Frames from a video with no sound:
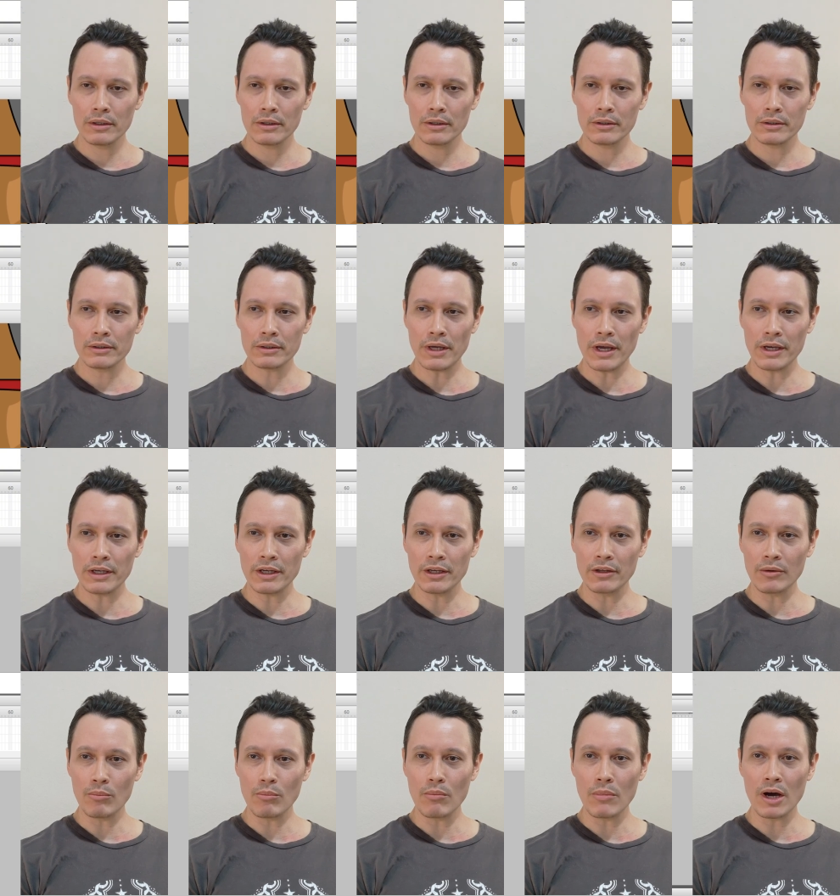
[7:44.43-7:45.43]
Taking a
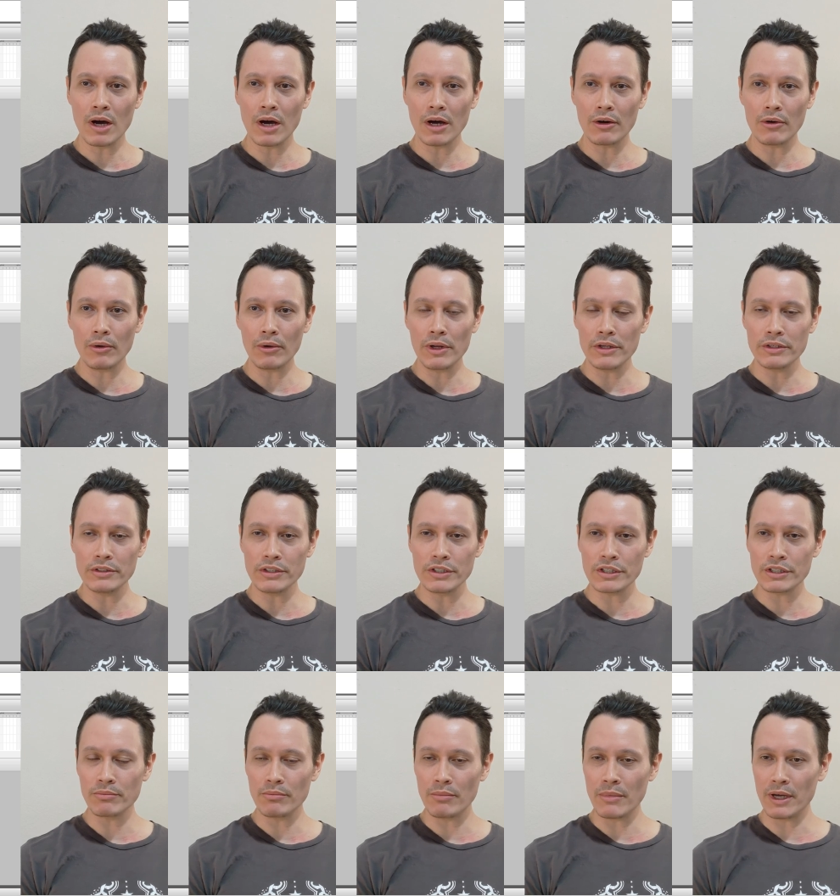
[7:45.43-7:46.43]
model and
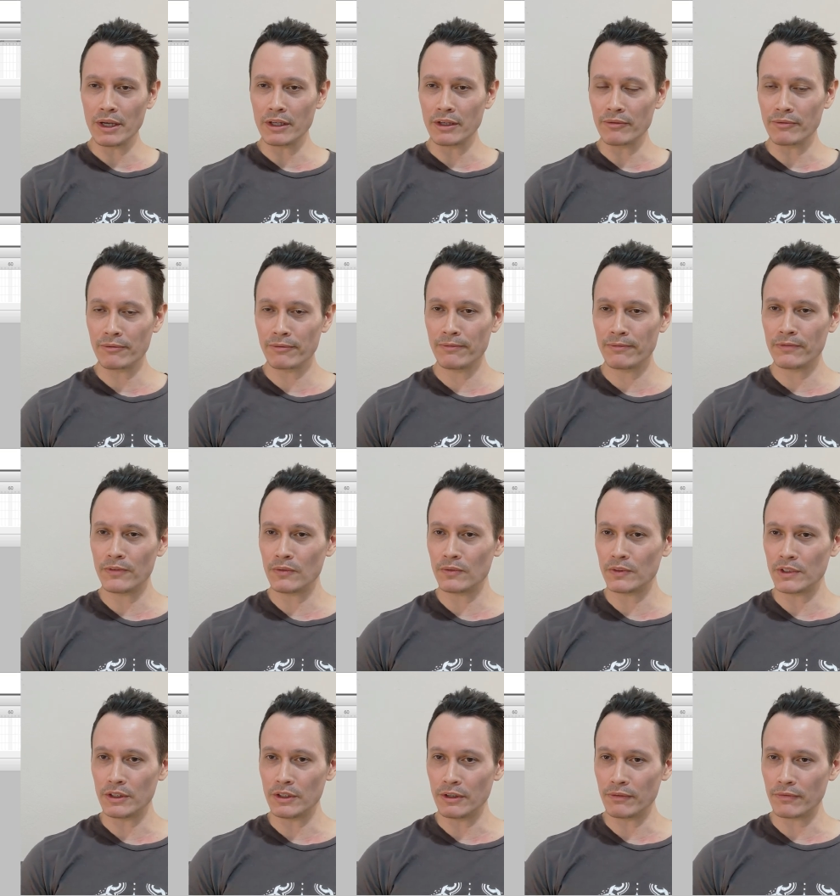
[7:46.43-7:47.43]
just making
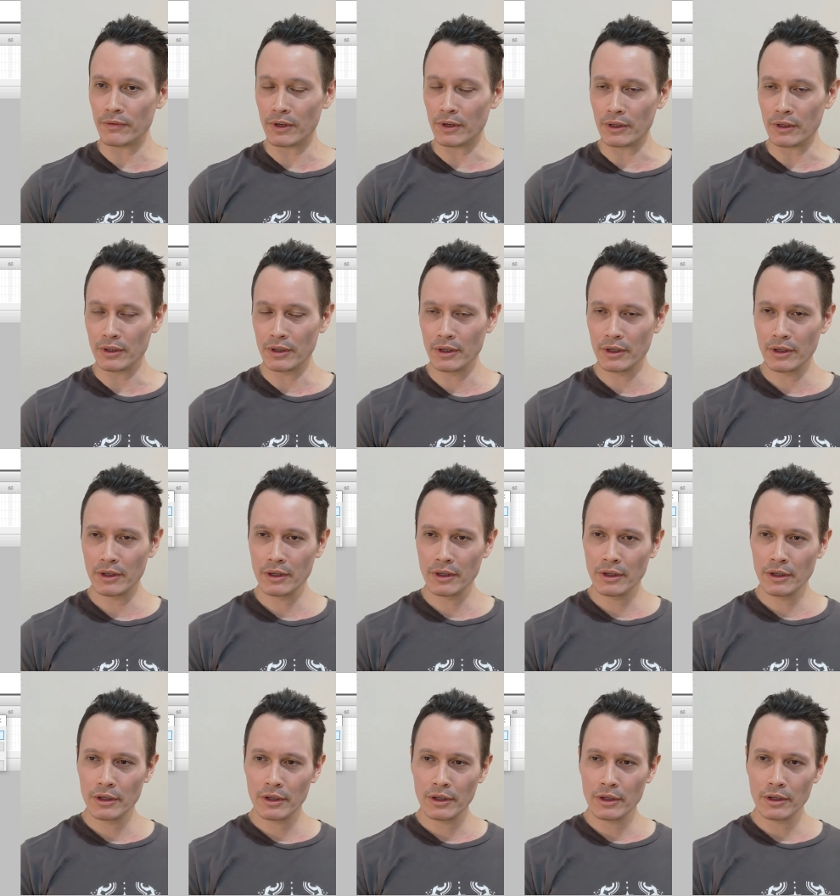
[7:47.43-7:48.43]
50 different
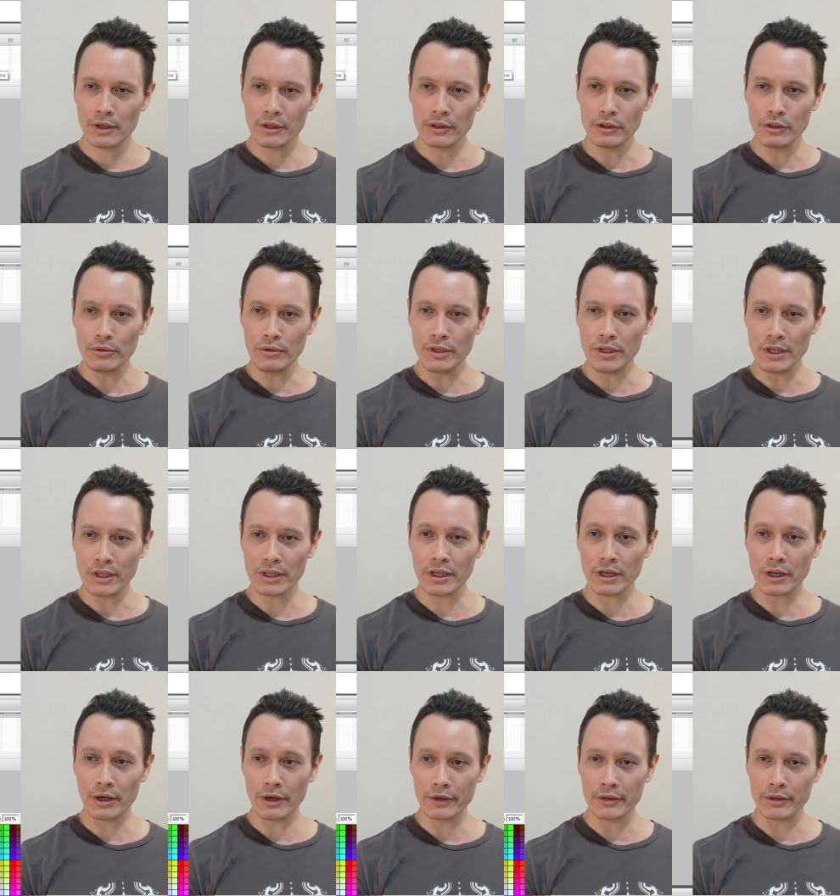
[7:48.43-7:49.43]
unique
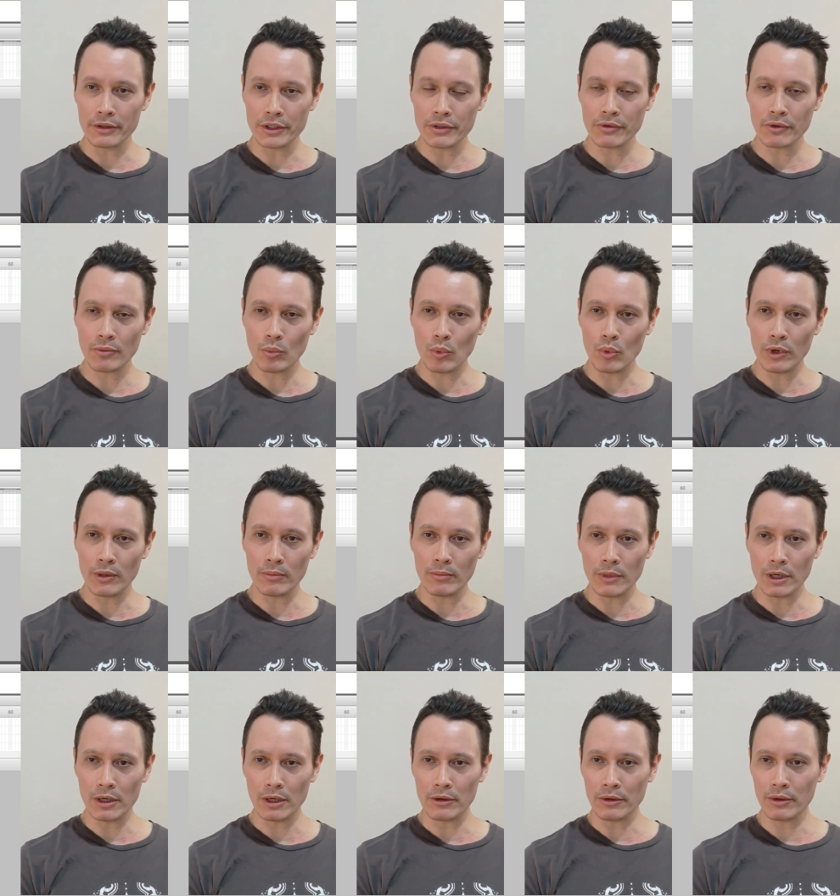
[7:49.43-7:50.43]
characters from one
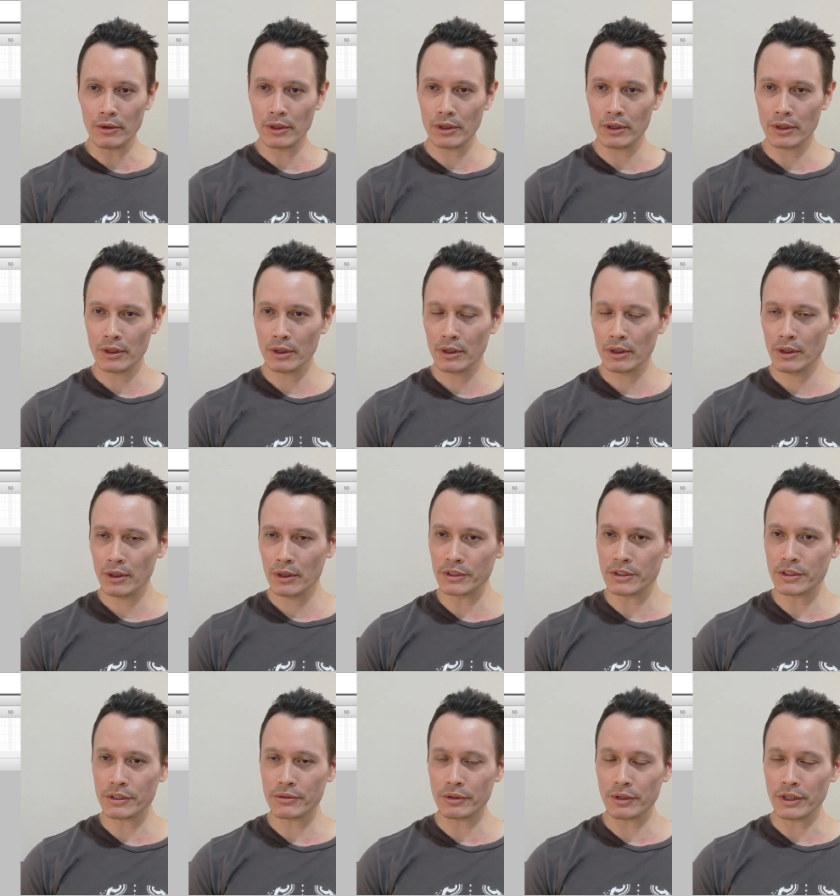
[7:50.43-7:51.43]
model.
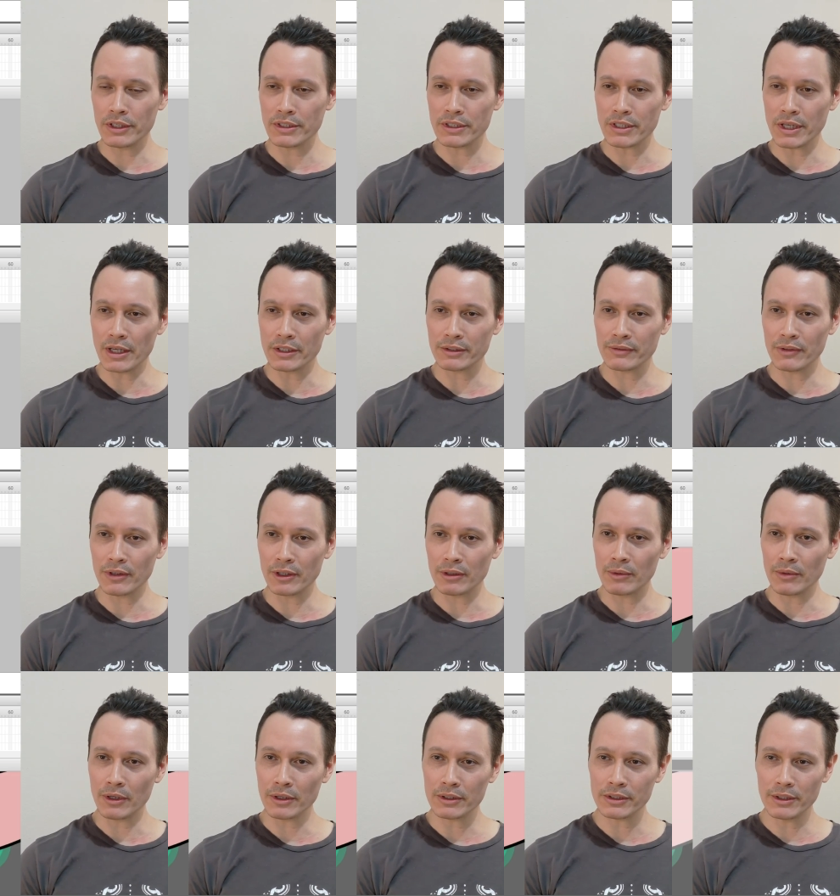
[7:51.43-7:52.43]
Just really satisfying
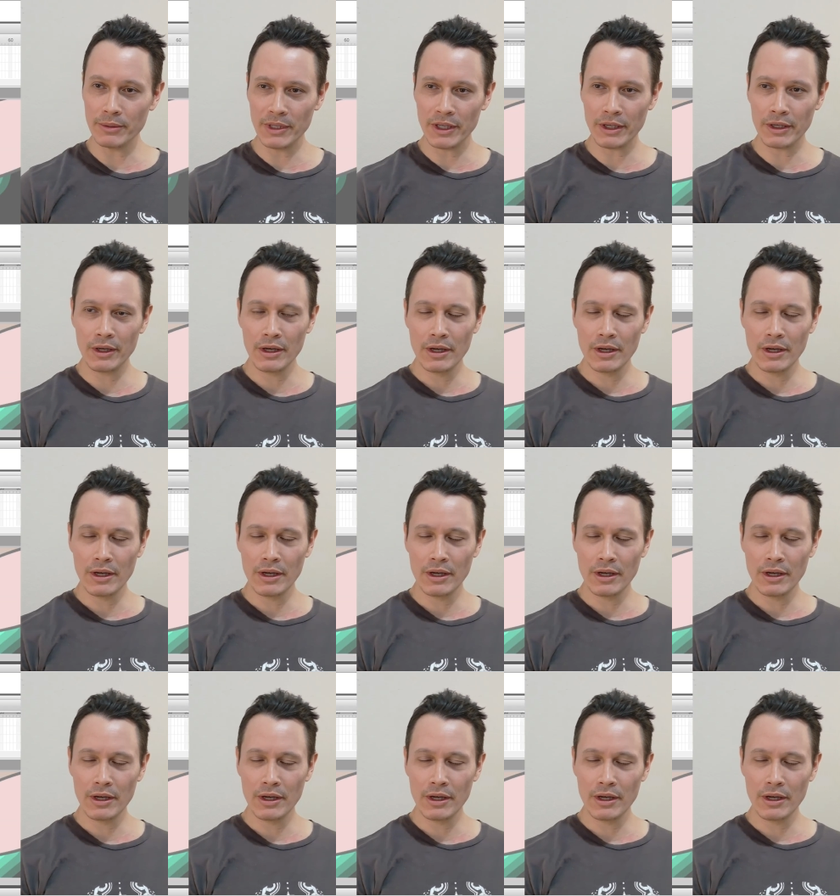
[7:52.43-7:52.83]
about it. Something